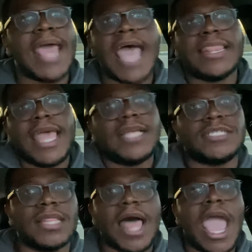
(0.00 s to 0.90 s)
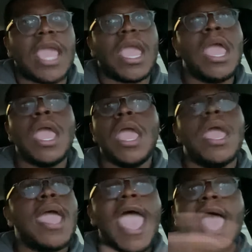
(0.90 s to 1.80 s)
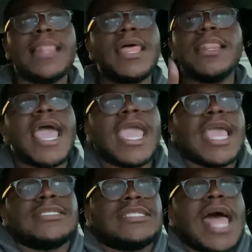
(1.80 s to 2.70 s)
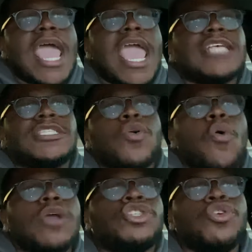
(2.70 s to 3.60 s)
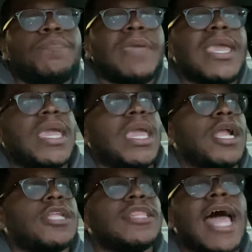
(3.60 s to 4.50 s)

Atlanta. It's going to be here.